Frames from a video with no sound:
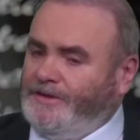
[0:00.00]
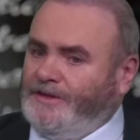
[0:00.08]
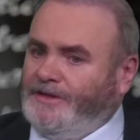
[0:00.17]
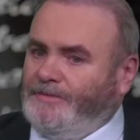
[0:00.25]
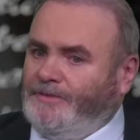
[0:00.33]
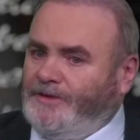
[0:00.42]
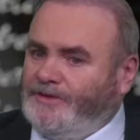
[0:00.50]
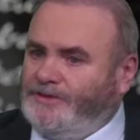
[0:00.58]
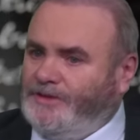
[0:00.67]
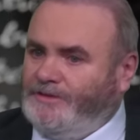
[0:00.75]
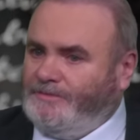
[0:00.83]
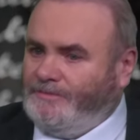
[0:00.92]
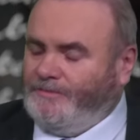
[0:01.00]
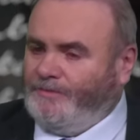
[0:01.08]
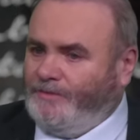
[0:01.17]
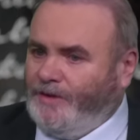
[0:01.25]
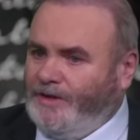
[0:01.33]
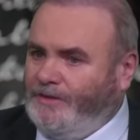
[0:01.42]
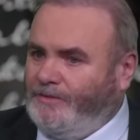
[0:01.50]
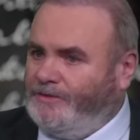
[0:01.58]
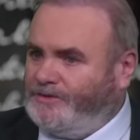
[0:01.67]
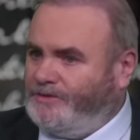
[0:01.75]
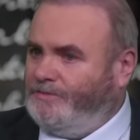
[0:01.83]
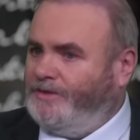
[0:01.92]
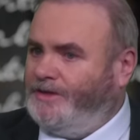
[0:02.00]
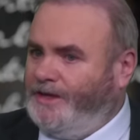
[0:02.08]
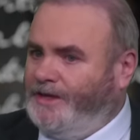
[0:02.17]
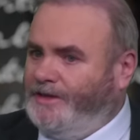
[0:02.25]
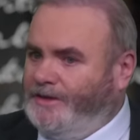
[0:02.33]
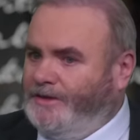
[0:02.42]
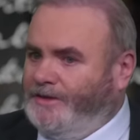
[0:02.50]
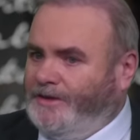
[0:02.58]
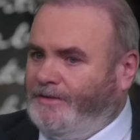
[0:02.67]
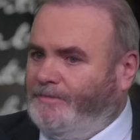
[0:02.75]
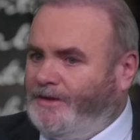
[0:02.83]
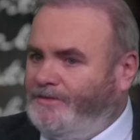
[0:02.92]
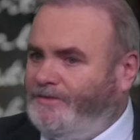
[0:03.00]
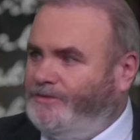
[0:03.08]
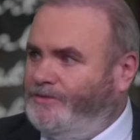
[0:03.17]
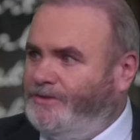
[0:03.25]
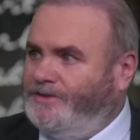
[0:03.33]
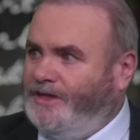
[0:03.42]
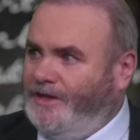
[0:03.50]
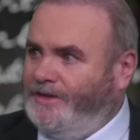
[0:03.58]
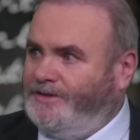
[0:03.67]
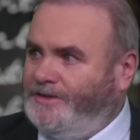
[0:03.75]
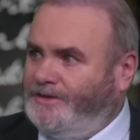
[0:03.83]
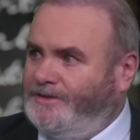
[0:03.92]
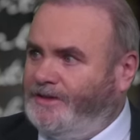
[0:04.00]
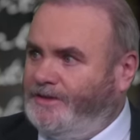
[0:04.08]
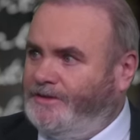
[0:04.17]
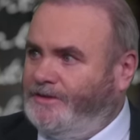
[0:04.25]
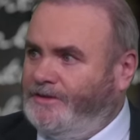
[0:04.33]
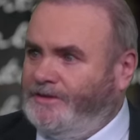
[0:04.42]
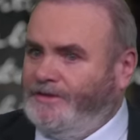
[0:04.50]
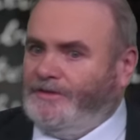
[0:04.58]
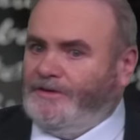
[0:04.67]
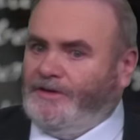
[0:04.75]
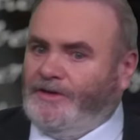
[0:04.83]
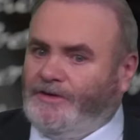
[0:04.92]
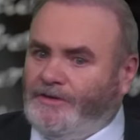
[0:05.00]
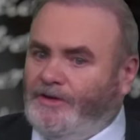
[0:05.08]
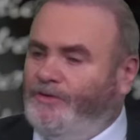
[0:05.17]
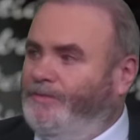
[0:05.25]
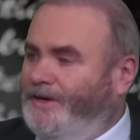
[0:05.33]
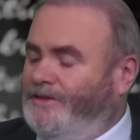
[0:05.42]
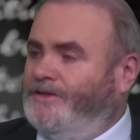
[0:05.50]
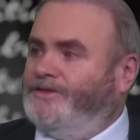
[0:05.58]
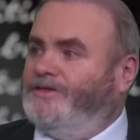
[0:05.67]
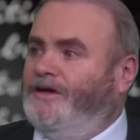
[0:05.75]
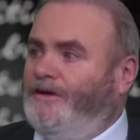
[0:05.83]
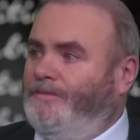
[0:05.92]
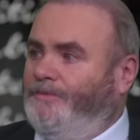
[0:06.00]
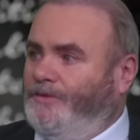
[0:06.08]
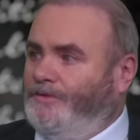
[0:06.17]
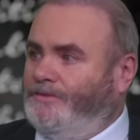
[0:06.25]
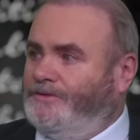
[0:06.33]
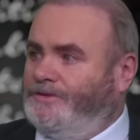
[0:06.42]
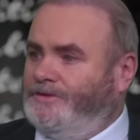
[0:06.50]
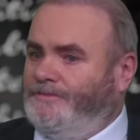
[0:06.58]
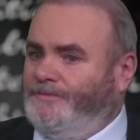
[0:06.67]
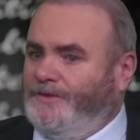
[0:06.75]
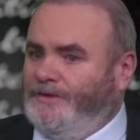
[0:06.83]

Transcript: Yes. Because in, when he rose from the dead, in Matthew twenty-eight, he said, you know, go make disciples,